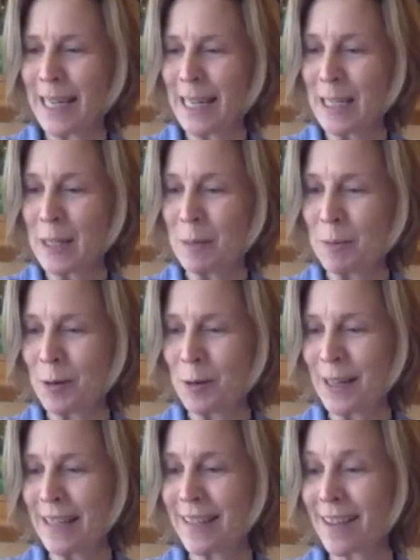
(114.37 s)

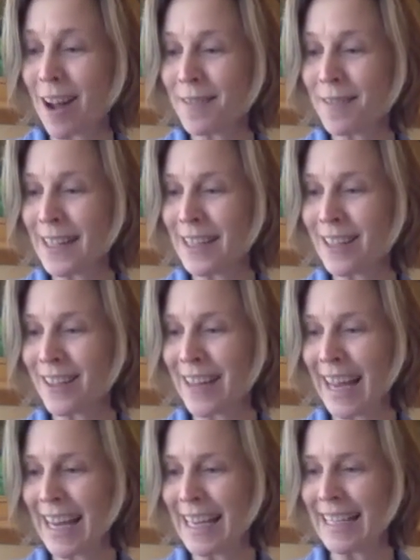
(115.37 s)
exploring softening your
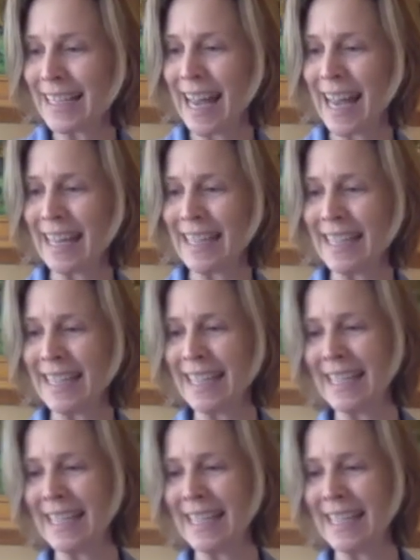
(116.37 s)
gaze and